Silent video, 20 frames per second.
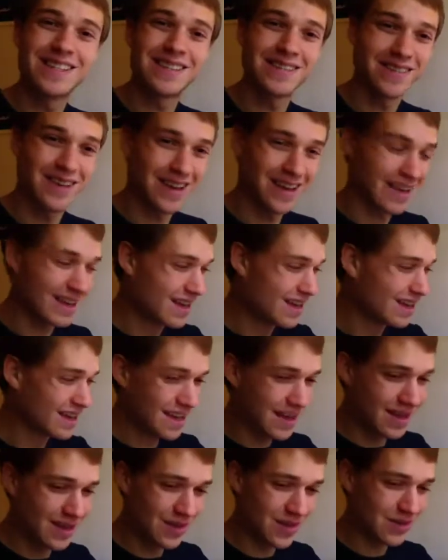to
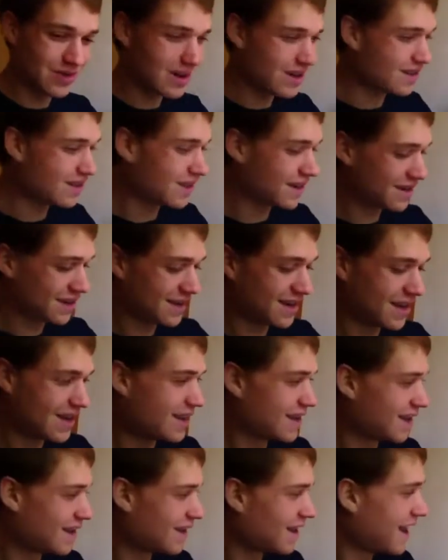illustrate this.
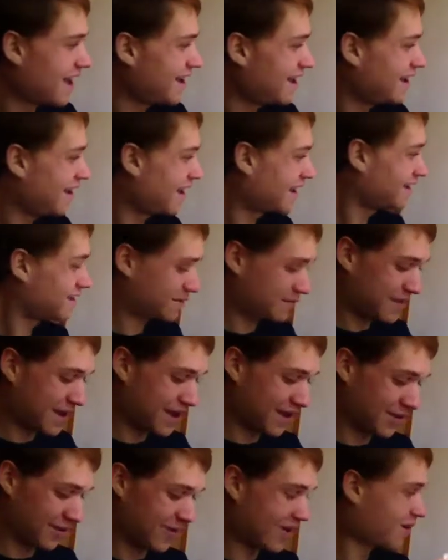And hey, I should
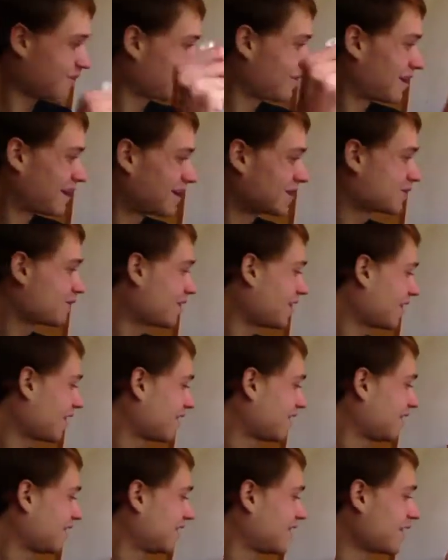make a runway as
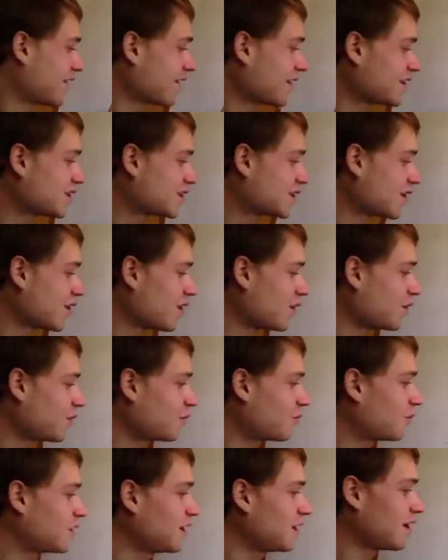well. Okay,
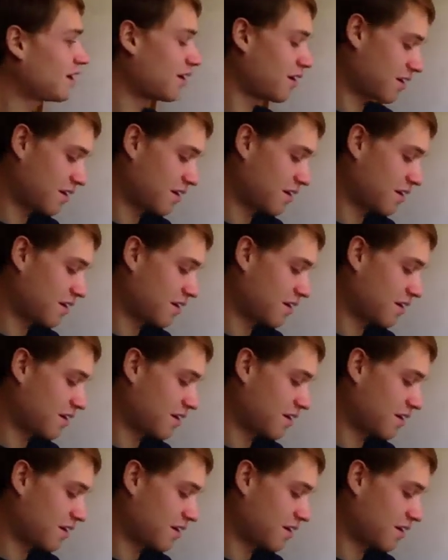so we